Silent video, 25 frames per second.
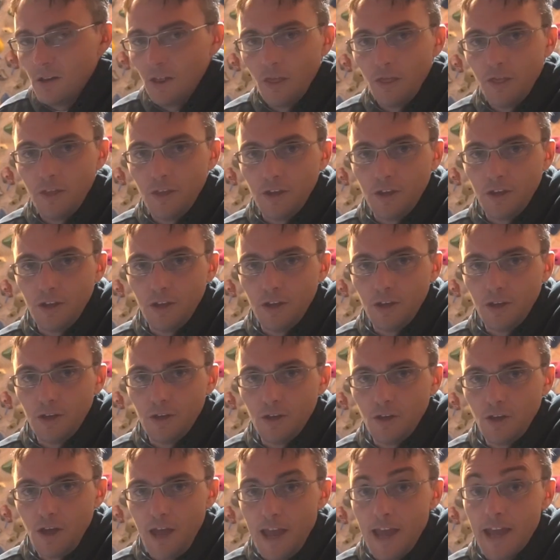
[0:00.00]
the
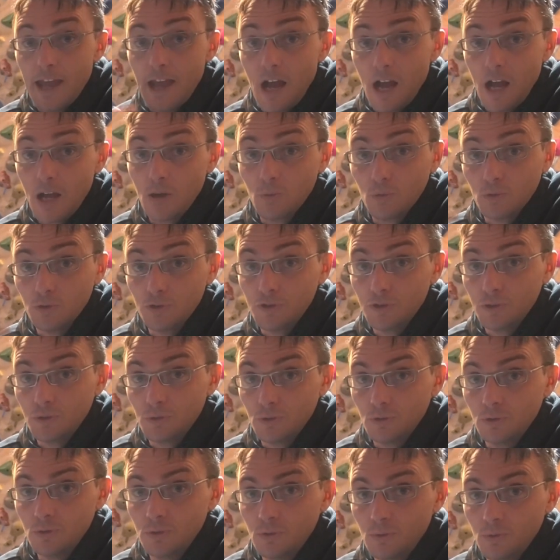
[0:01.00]
AI will
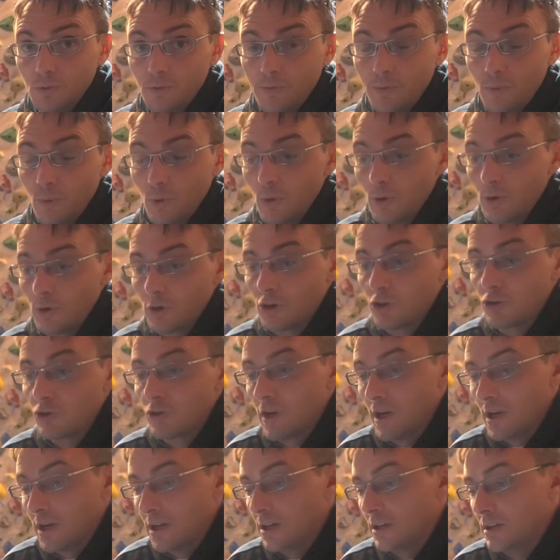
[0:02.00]
do for
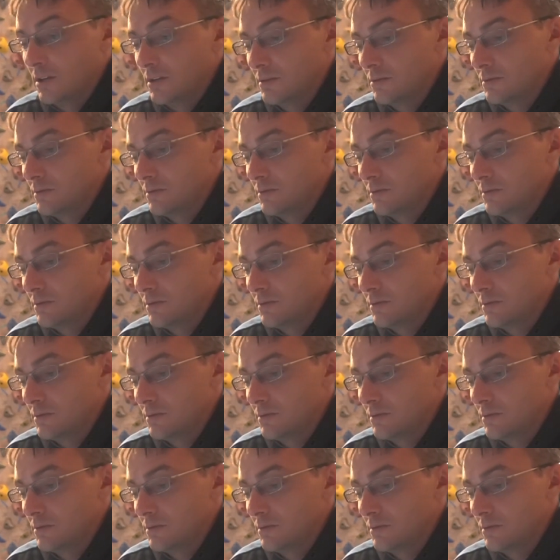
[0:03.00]
creating